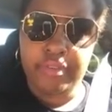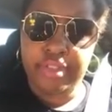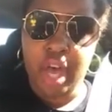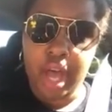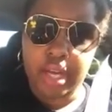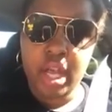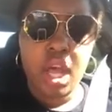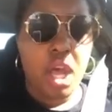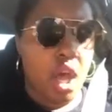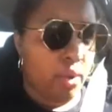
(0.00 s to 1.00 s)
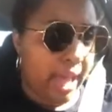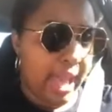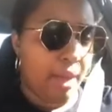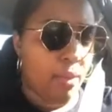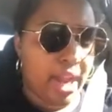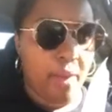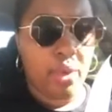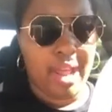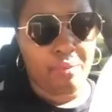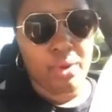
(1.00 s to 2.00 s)
thought. Okay, what
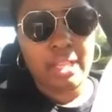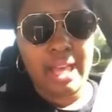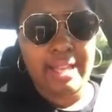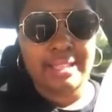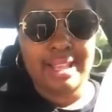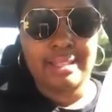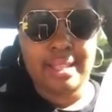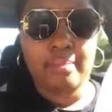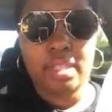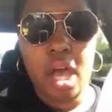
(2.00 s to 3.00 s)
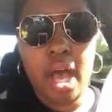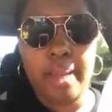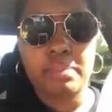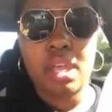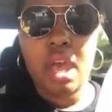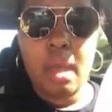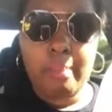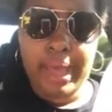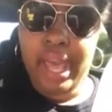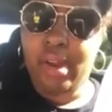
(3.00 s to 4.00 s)
I've realized that sometimes
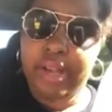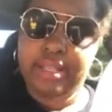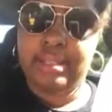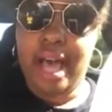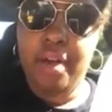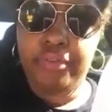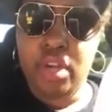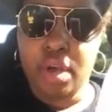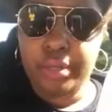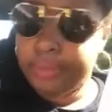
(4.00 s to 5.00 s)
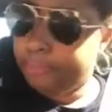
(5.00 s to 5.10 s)
my Aries South node